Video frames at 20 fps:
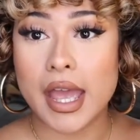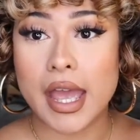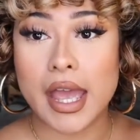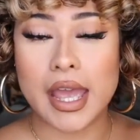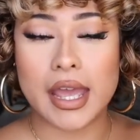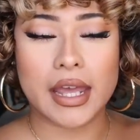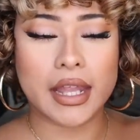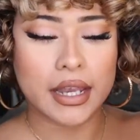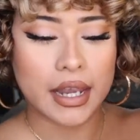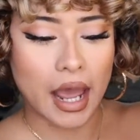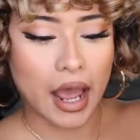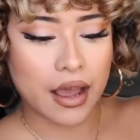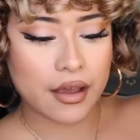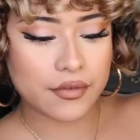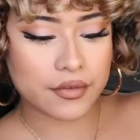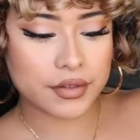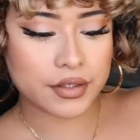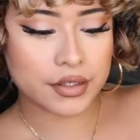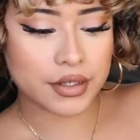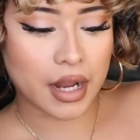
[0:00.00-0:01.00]
And
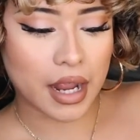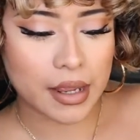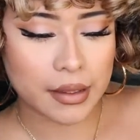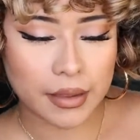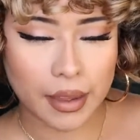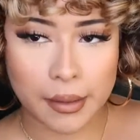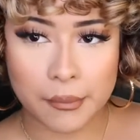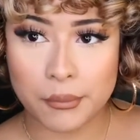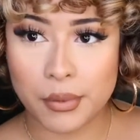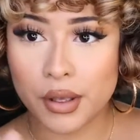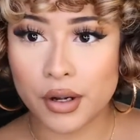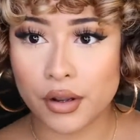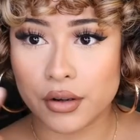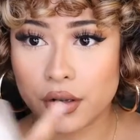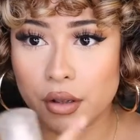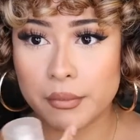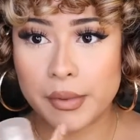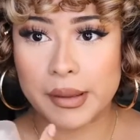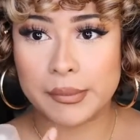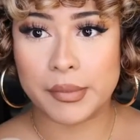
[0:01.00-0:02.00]
after I like put on
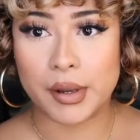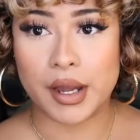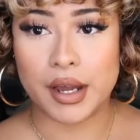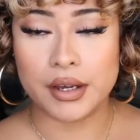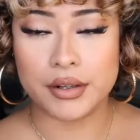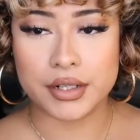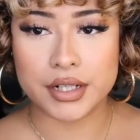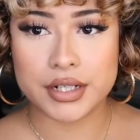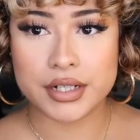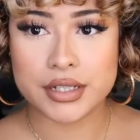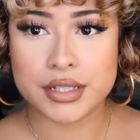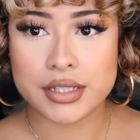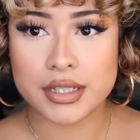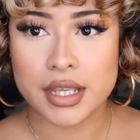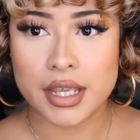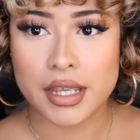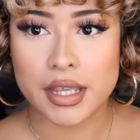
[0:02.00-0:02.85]
all my powders